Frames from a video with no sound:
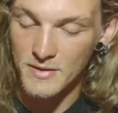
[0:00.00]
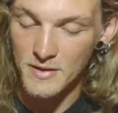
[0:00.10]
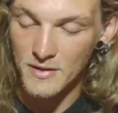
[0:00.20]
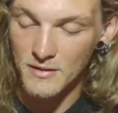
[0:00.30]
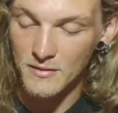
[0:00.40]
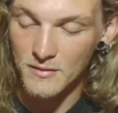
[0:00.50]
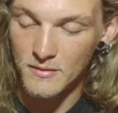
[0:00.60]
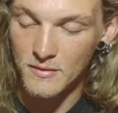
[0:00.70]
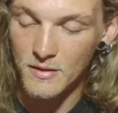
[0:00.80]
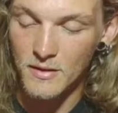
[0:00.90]
seen
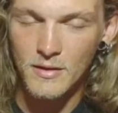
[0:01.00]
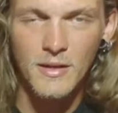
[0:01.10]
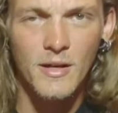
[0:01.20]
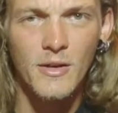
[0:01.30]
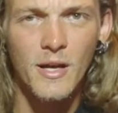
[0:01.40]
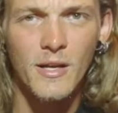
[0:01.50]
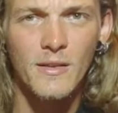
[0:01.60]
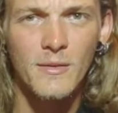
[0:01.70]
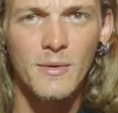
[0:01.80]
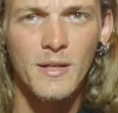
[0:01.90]
the care guide
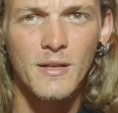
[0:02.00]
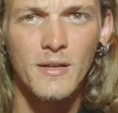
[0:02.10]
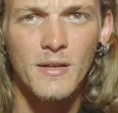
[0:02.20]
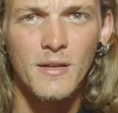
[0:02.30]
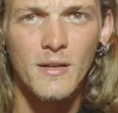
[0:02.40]
I think we did.